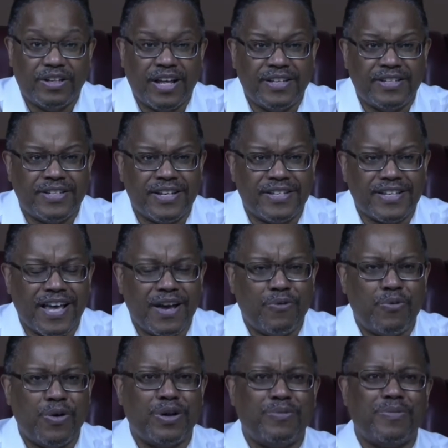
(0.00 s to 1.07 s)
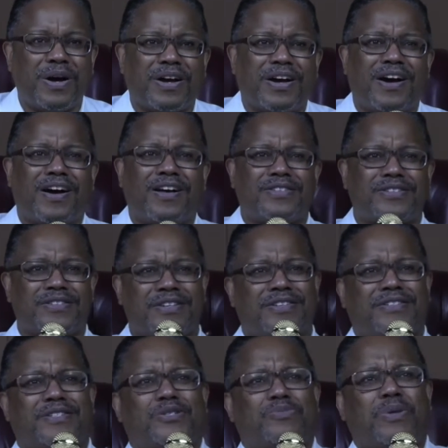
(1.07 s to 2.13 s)
They just and one of my
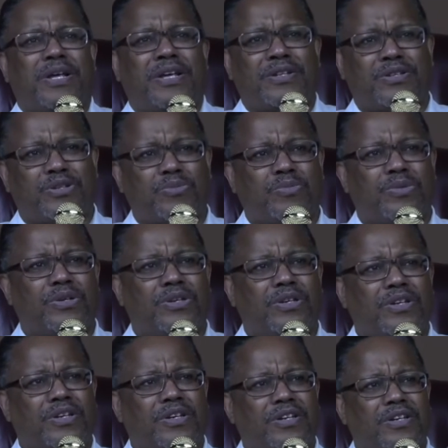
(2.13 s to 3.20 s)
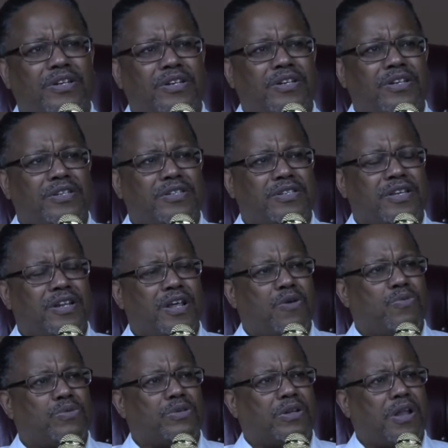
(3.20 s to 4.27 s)
godsons explained to me. He said
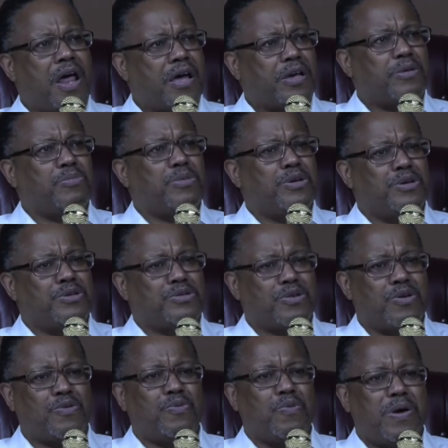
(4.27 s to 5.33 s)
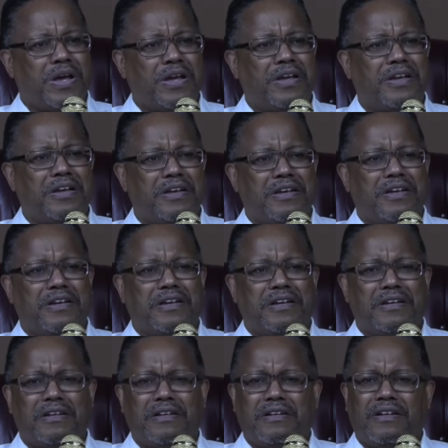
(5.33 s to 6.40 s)
they were clocking me a certain way,
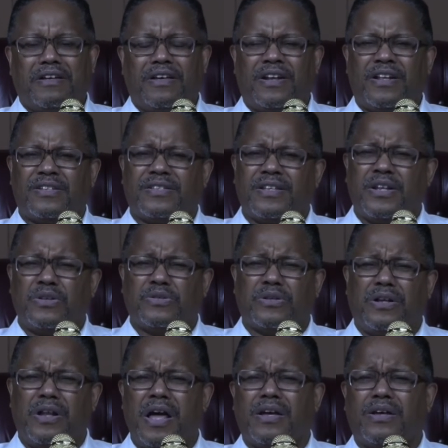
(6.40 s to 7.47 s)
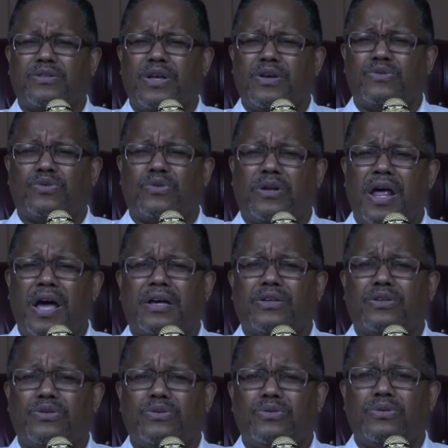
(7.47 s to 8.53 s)
mm. and I said, "It's clock, clocking,
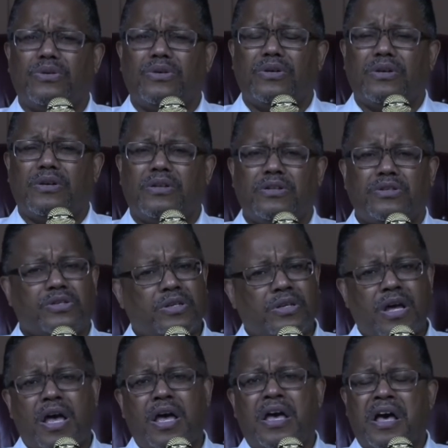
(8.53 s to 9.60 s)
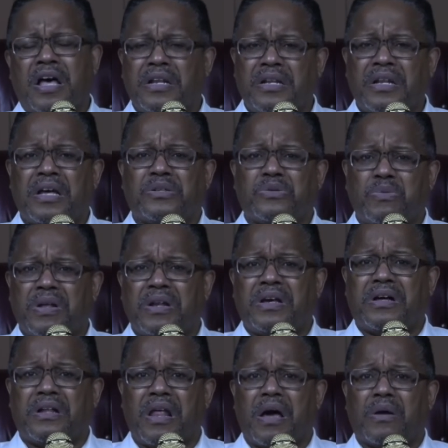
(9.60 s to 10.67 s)
clocking you." Yeah. And he said, "Hey, I didn't like the way
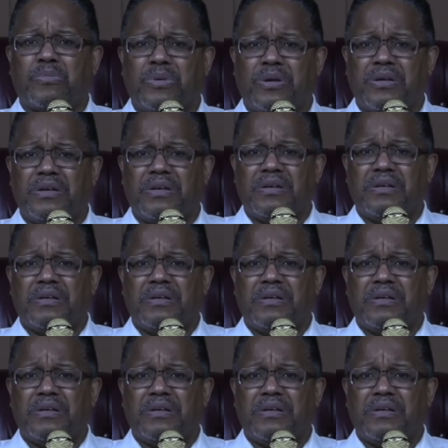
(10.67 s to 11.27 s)
they clocked me."